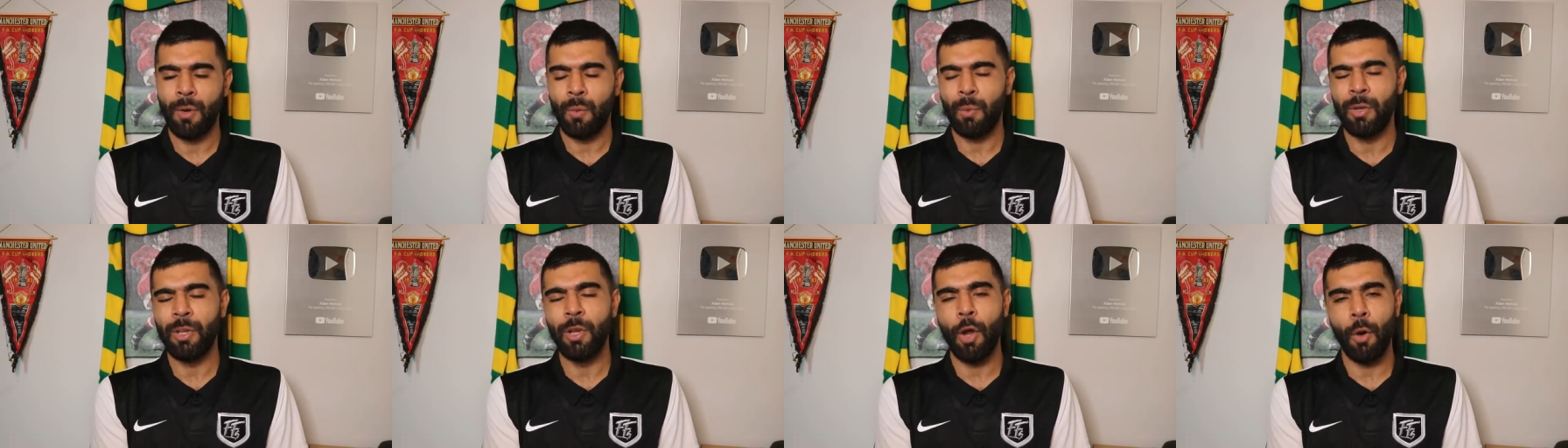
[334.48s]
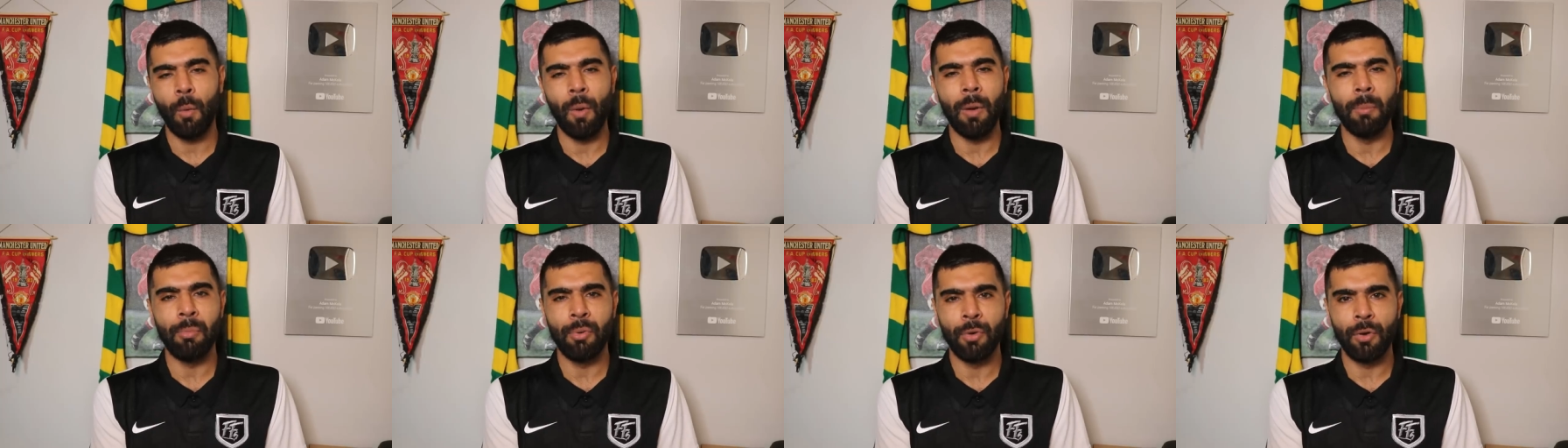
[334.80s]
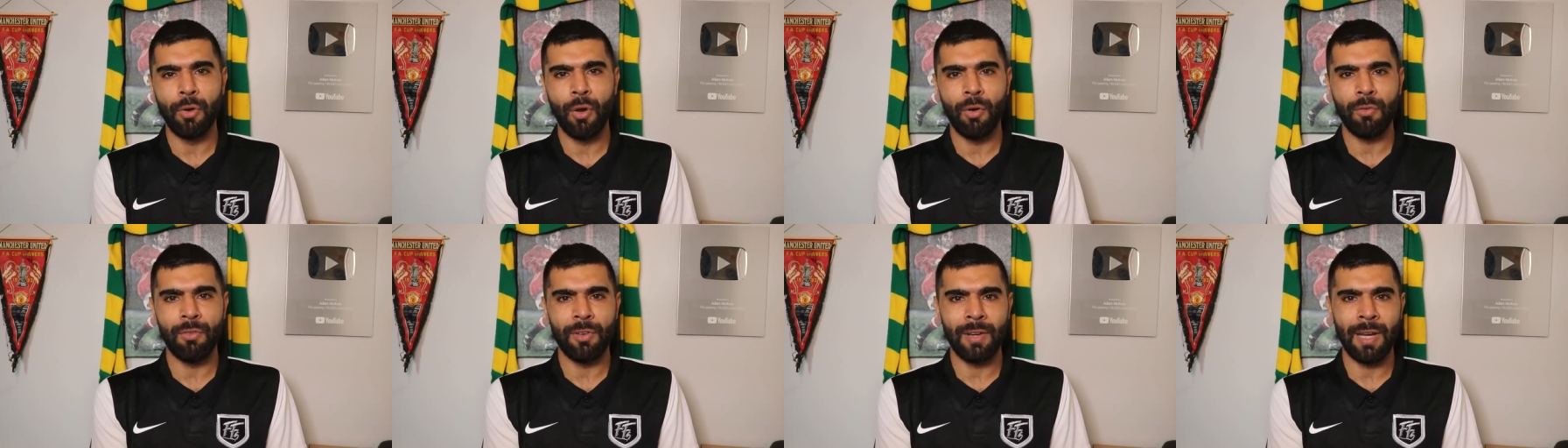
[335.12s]
We know what
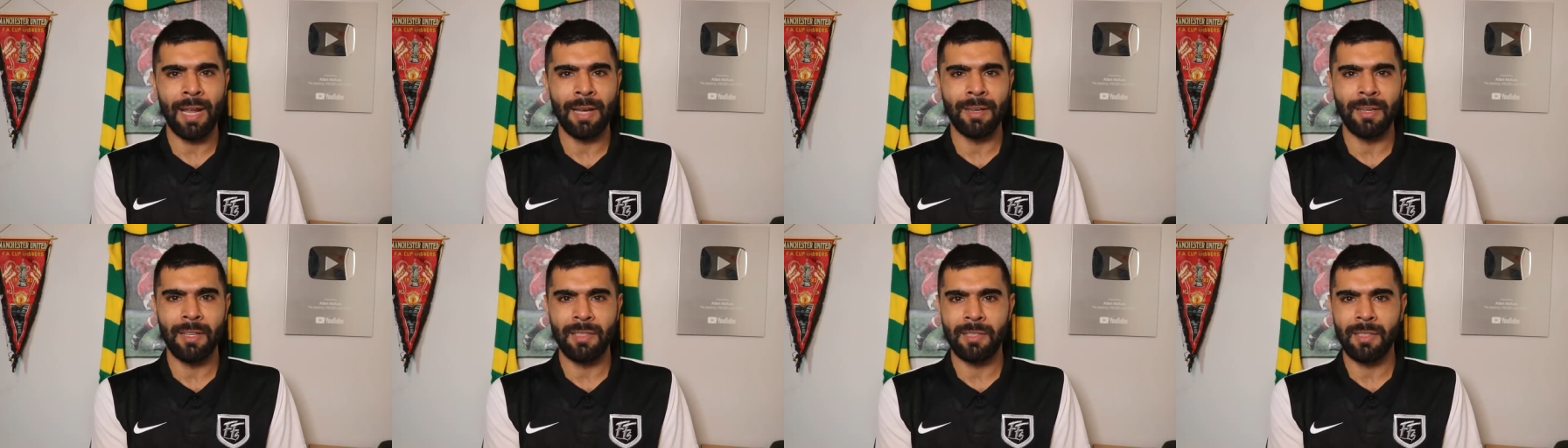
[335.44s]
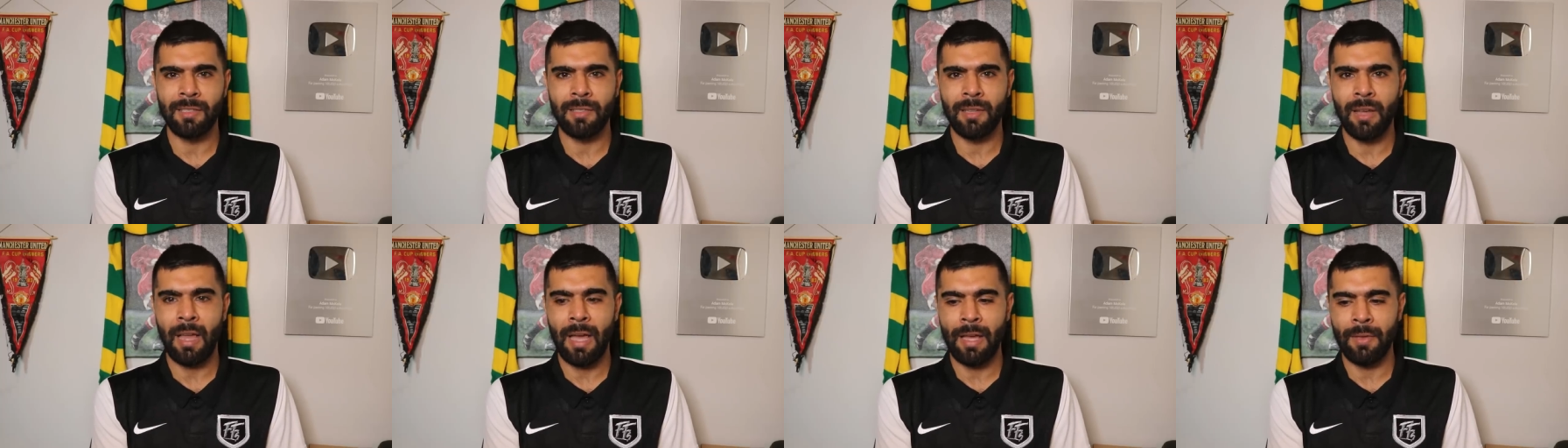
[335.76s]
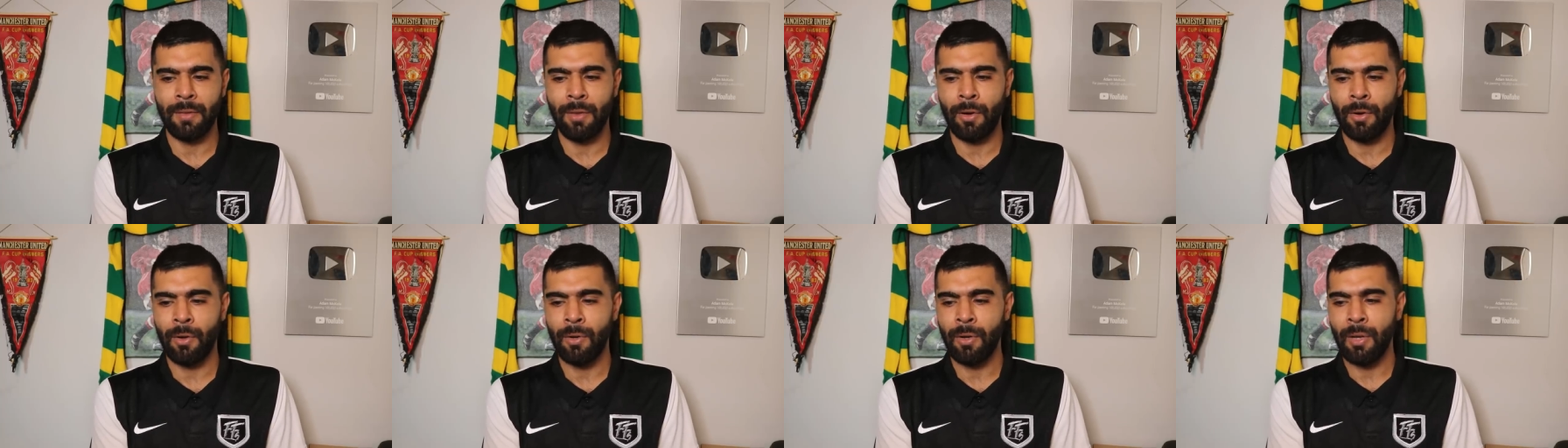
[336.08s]
Bruno Fernandes is
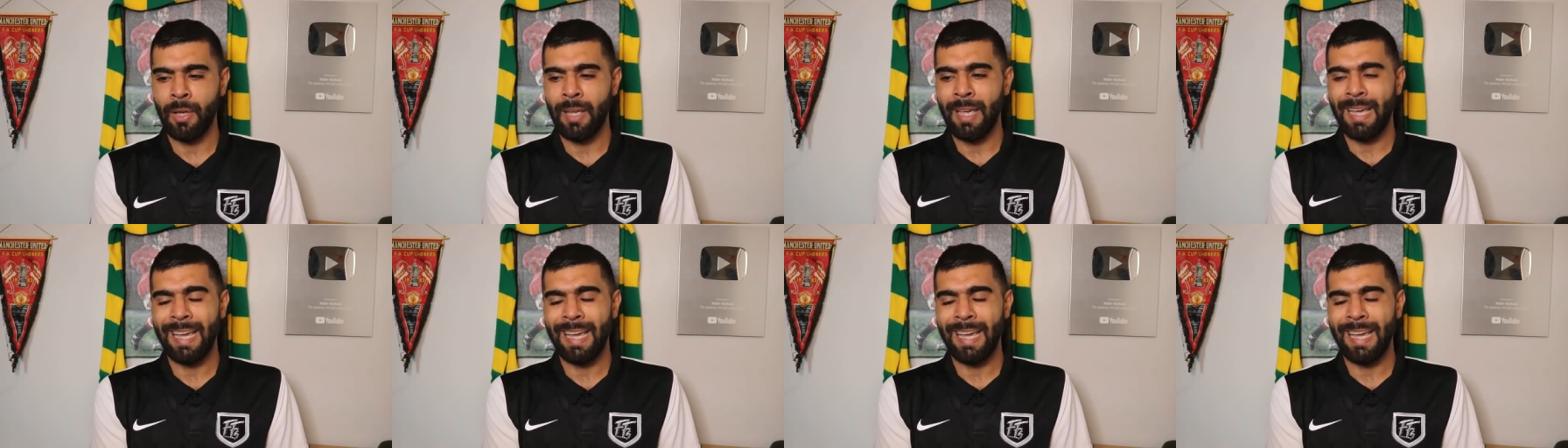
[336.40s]
like, though.